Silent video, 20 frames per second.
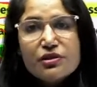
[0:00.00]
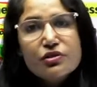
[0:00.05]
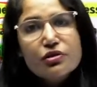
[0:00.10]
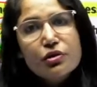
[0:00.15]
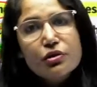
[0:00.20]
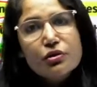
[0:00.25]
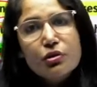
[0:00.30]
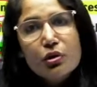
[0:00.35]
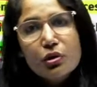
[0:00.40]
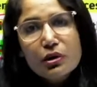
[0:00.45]

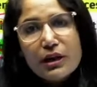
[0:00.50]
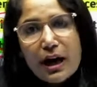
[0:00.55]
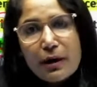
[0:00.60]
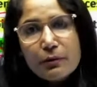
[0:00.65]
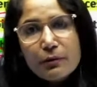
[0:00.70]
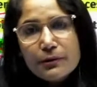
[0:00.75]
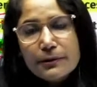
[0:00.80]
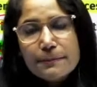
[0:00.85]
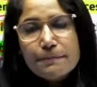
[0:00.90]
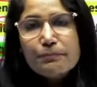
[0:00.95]
should go
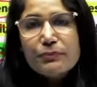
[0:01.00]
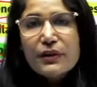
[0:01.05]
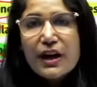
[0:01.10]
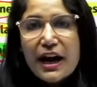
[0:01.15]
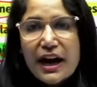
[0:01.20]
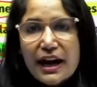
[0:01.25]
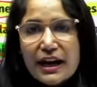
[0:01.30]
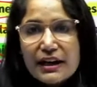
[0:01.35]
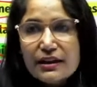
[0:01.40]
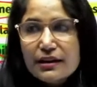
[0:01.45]
down,
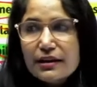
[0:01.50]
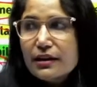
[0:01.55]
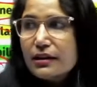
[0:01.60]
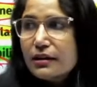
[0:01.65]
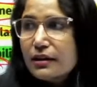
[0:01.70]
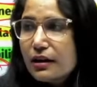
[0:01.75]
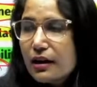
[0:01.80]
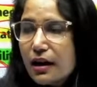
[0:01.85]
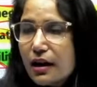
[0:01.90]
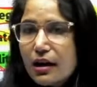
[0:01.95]
and
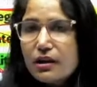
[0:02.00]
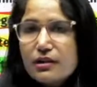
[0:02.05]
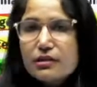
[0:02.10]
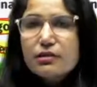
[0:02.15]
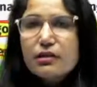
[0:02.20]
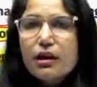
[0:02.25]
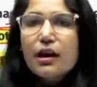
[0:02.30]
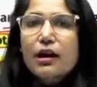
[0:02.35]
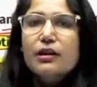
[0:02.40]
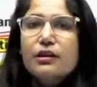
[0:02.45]

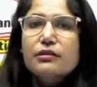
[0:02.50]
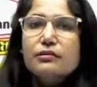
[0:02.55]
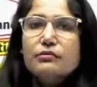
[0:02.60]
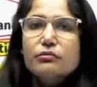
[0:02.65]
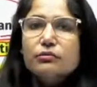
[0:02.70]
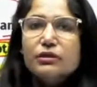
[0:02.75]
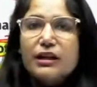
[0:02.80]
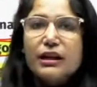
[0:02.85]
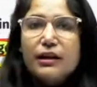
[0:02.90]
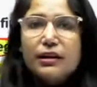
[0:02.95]

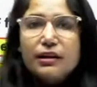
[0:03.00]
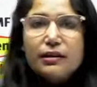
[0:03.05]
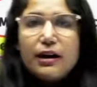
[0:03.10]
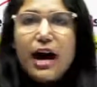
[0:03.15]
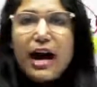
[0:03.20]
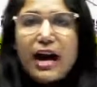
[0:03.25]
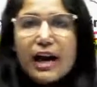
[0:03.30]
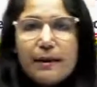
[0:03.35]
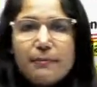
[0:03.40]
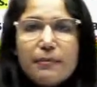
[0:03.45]
the
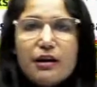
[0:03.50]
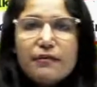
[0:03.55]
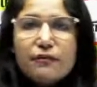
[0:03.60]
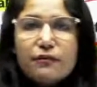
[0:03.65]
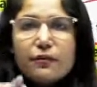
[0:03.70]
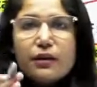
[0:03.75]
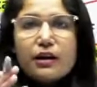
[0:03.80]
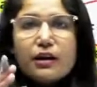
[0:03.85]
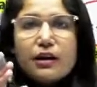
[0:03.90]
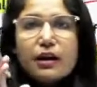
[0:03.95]

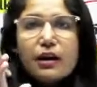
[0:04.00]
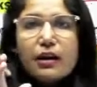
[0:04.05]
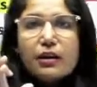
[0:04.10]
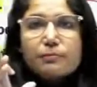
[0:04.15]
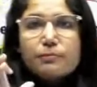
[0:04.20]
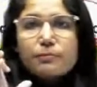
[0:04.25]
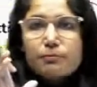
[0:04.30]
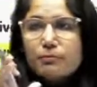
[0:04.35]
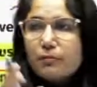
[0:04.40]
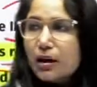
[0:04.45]

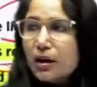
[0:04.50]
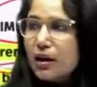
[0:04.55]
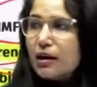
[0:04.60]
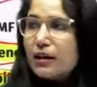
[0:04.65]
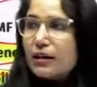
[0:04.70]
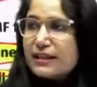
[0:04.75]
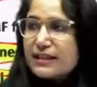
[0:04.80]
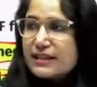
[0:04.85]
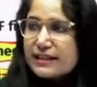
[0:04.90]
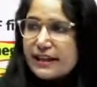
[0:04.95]

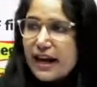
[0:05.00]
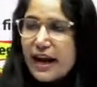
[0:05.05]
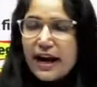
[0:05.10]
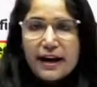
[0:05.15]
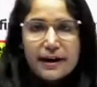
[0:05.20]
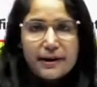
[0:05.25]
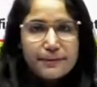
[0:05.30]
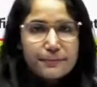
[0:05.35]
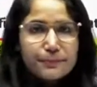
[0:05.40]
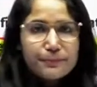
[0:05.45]
IMF
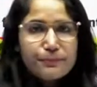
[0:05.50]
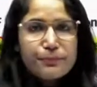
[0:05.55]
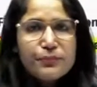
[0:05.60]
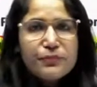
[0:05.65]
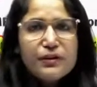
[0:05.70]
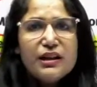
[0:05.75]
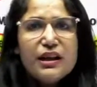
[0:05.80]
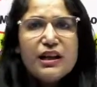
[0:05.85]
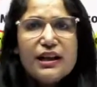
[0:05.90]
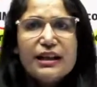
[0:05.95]
scare
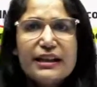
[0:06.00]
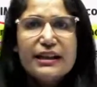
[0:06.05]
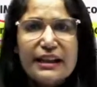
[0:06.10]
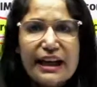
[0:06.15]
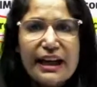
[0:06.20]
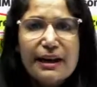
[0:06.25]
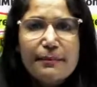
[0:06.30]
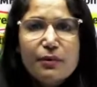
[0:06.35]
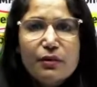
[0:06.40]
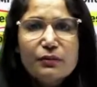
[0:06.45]

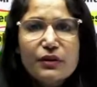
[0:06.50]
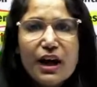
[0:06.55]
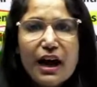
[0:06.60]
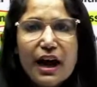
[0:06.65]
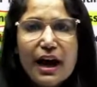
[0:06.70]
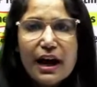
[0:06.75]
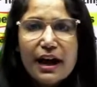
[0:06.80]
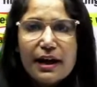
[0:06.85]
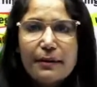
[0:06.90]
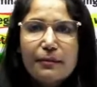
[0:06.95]
claim of the
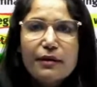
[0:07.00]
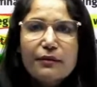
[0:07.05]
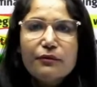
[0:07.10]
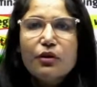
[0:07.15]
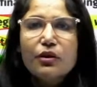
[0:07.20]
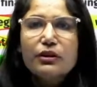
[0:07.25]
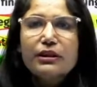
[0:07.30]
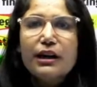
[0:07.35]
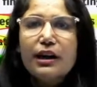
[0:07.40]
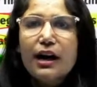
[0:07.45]
IMF
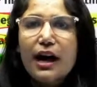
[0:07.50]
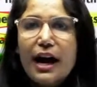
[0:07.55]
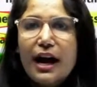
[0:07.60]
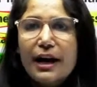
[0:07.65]
or the